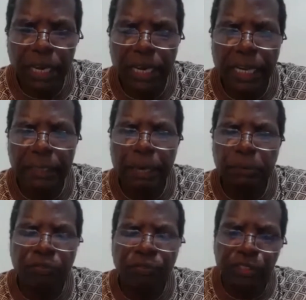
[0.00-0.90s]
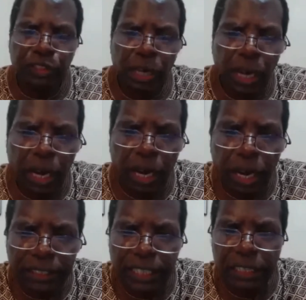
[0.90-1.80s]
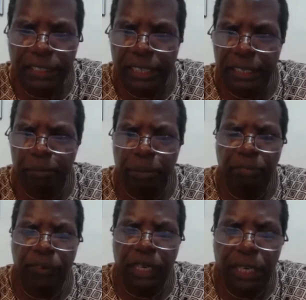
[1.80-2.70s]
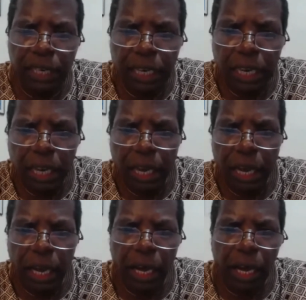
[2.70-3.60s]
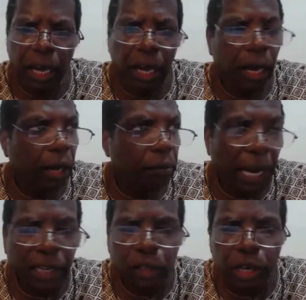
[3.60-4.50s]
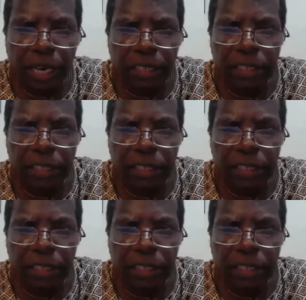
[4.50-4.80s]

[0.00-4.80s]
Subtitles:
Let me first translate briefly my colleague